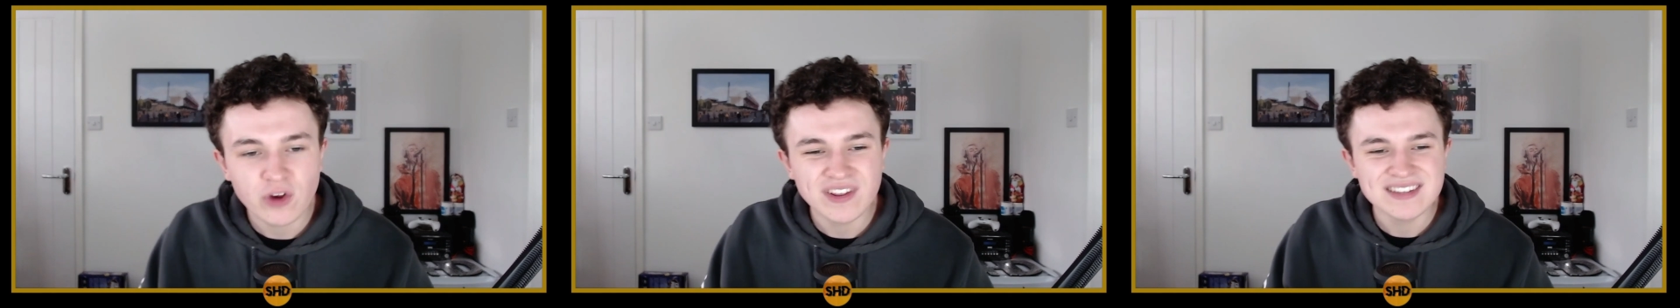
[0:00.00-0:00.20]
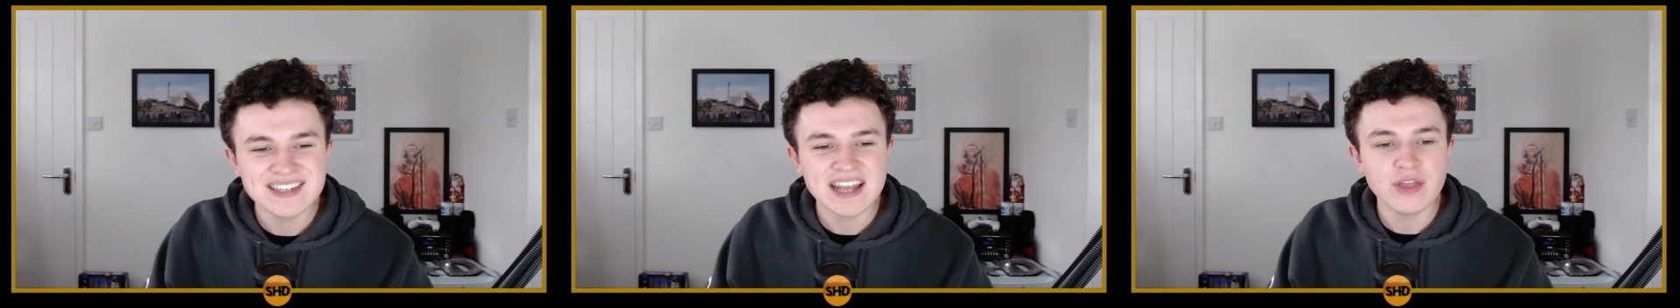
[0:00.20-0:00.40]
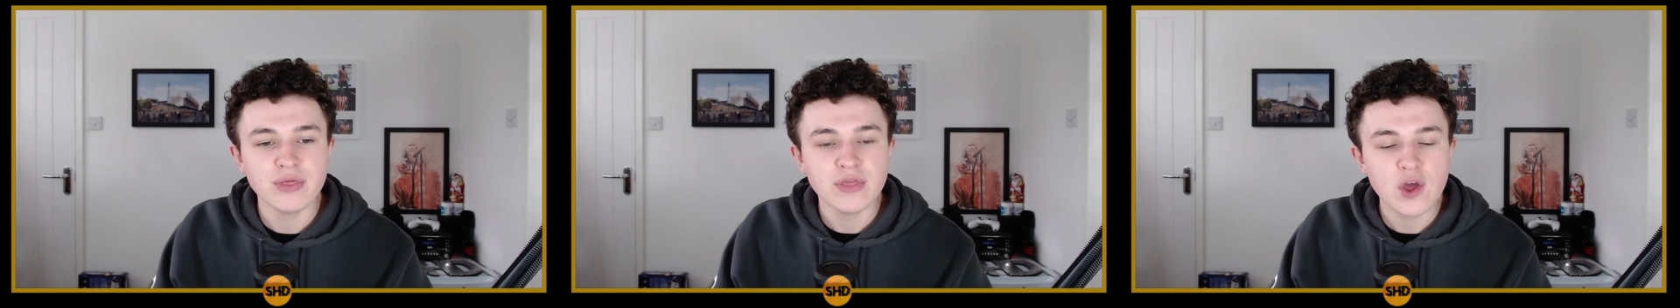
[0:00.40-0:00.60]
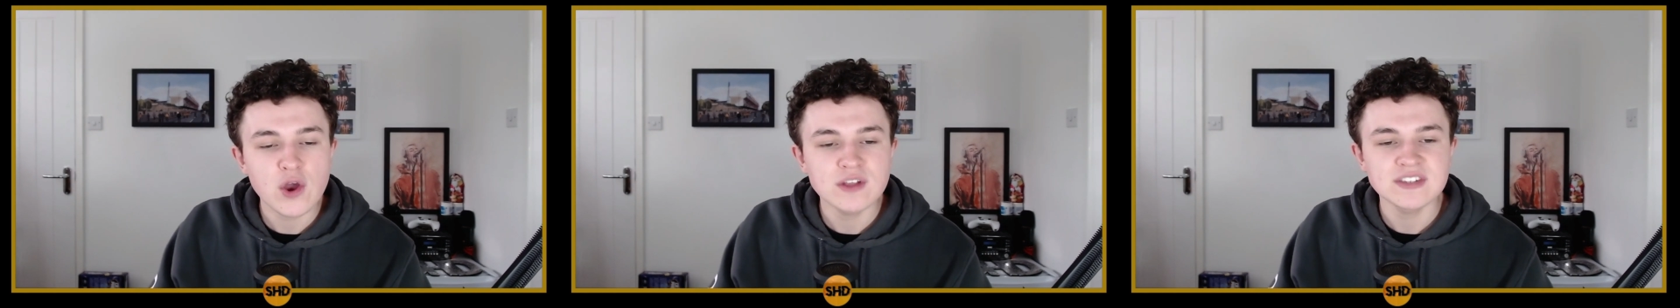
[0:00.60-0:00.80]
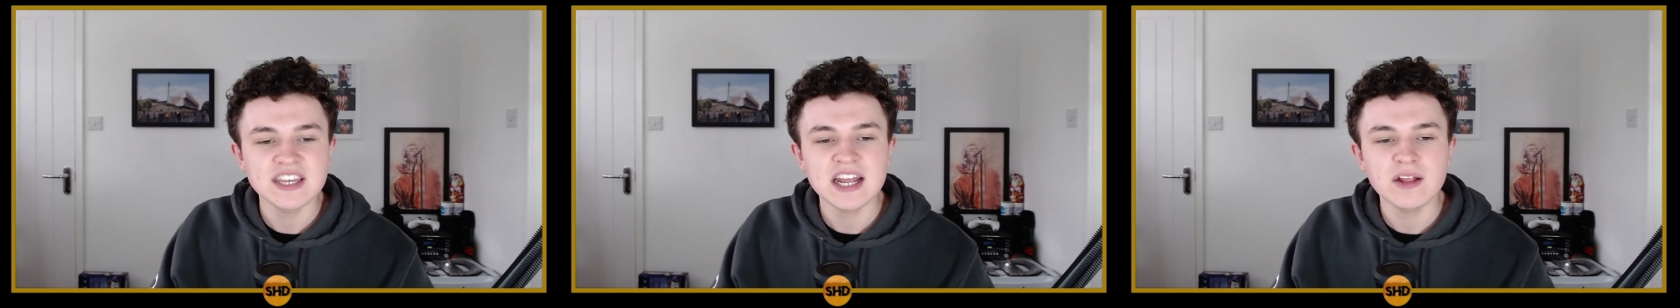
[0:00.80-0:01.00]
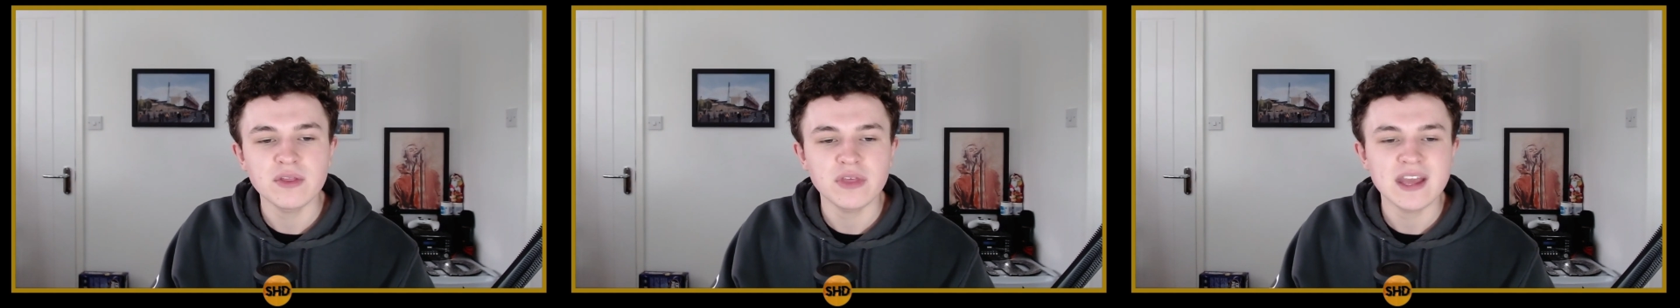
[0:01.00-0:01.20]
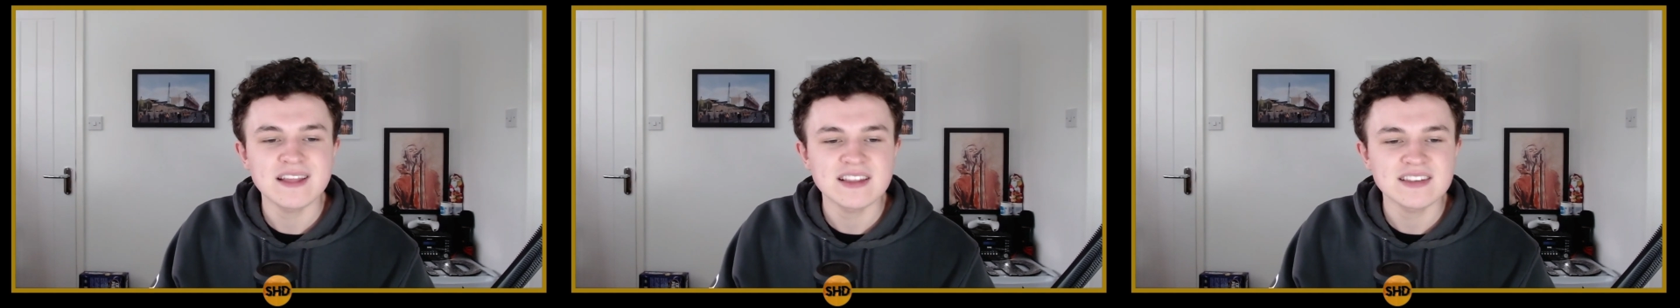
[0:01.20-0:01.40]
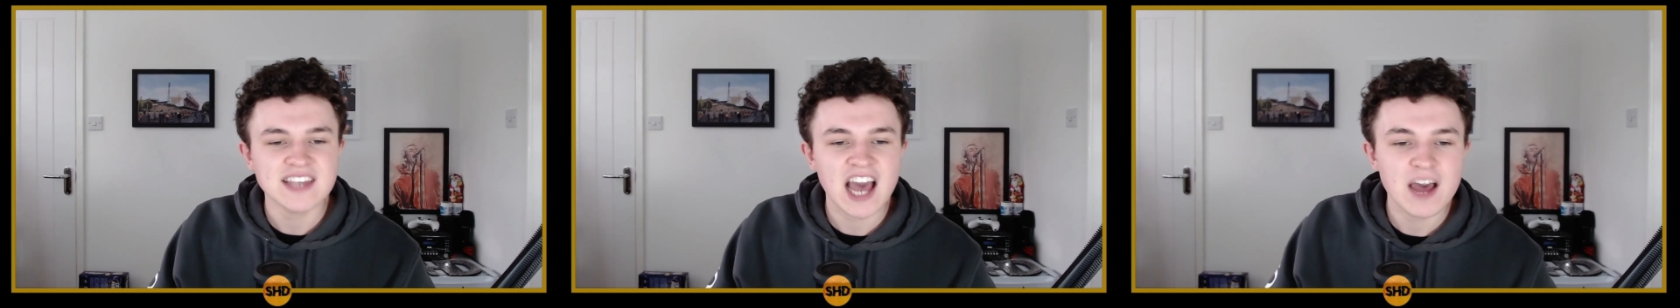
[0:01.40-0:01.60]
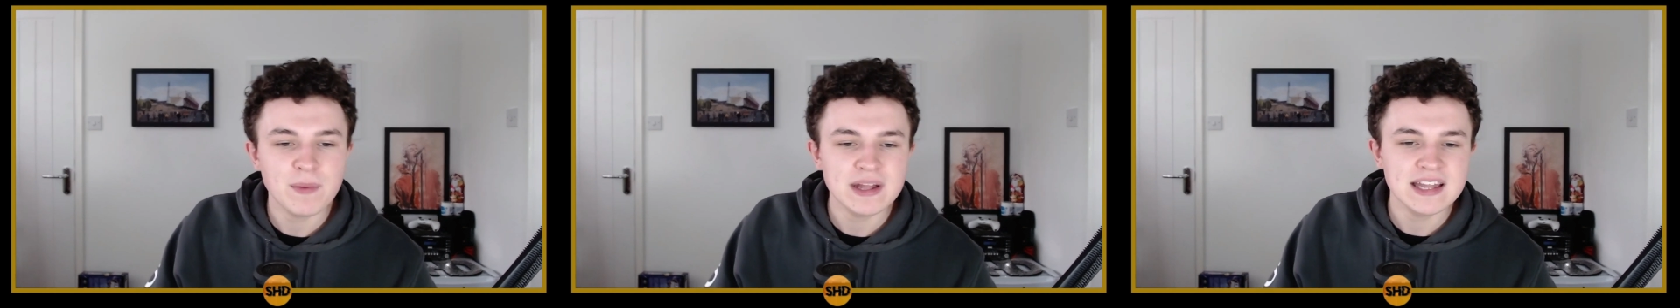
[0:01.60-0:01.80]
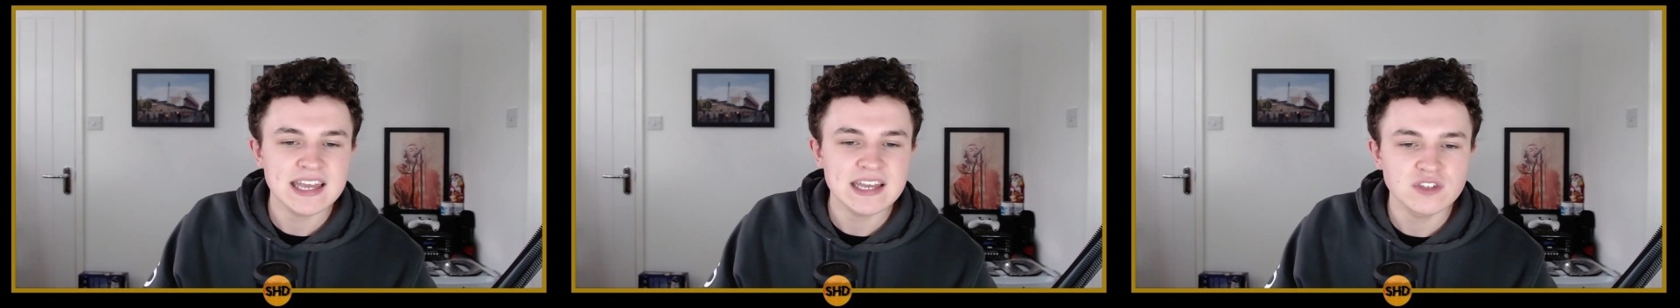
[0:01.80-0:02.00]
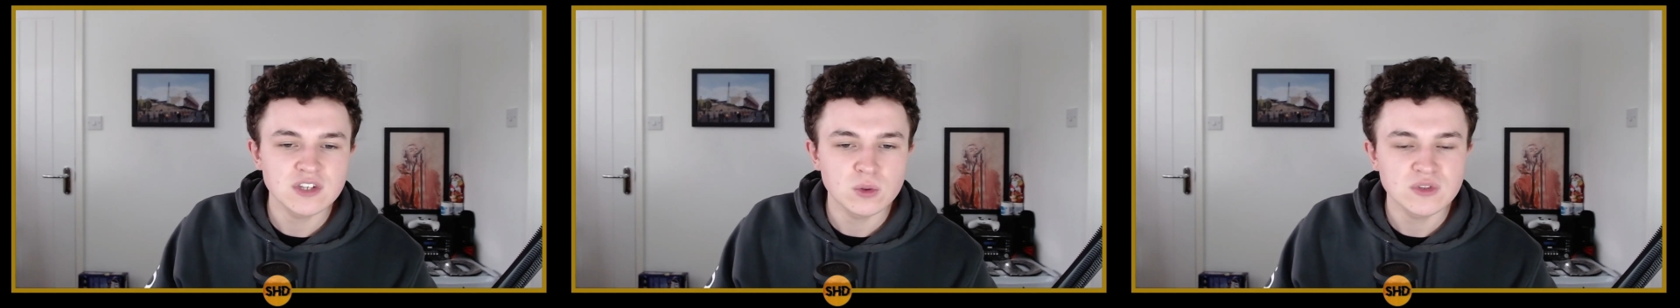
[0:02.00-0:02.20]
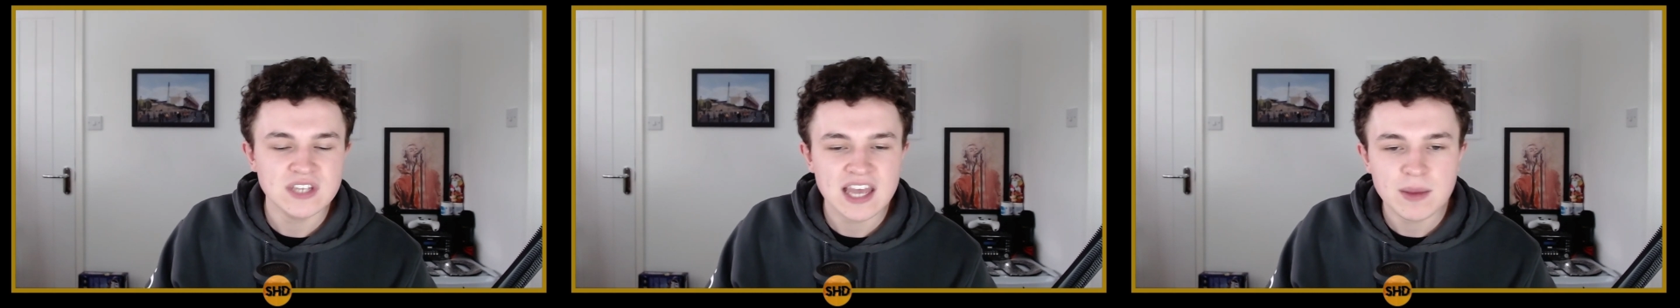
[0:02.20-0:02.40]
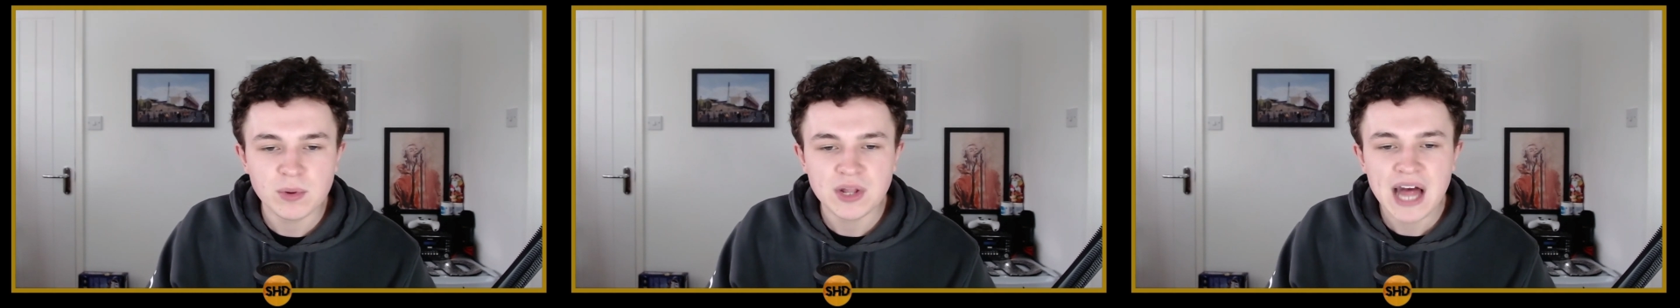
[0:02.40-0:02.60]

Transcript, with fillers: currently sitting thirteenth in the Skybet League two table.